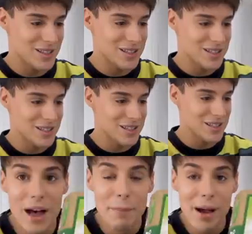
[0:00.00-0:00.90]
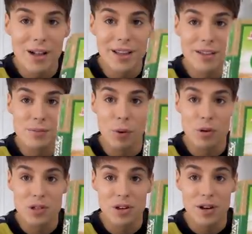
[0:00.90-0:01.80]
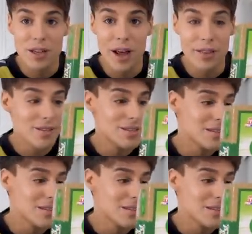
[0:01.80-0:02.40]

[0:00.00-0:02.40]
This is a mild exposure. Yeah, this is